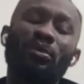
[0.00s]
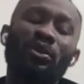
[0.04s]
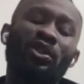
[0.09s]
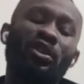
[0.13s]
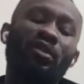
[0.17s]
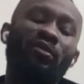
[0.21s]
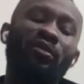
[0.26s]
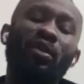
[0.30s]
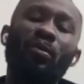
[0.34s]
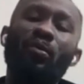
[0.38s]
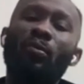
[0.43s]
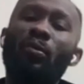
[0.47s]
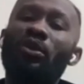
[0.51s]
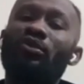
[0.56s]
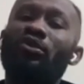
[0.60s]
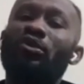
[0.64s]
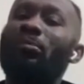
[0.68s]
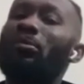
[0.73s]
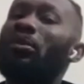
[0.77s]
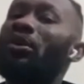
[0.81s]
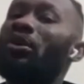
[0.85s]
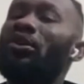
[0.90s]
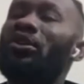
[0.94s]
Most of them watch
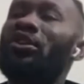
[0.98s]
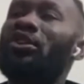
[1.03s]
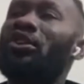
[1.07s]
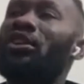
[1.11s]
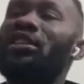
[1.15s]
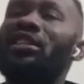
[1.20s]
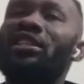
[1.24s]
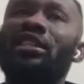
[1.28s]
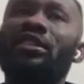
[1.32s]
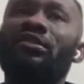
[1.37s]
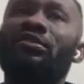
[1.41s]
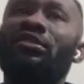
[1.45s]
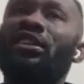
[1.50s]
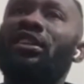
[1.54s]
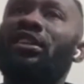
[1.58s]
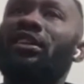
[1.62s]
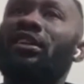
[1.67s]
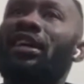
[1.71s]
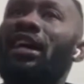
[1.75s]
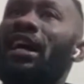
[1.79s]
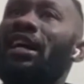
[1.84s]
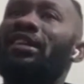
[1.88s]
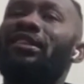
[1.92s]
football only on
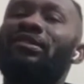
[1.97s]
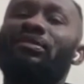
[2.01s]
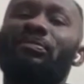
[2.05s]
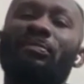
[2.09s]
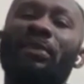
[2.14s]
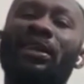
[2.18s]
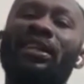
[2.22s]
TV and